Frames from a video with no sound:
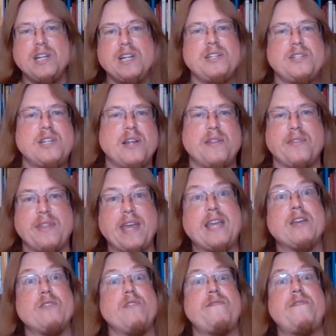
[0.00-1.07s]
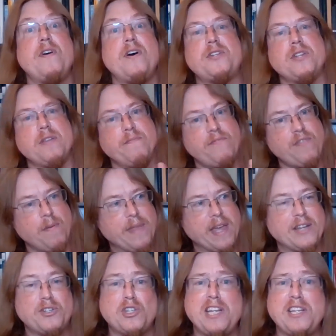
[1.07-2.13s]
so that they can refer to them from their
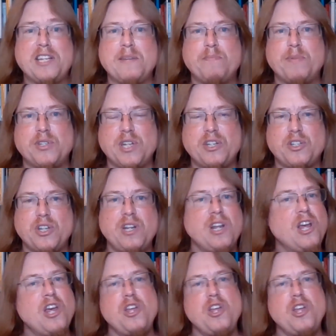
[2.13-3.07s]
seated position.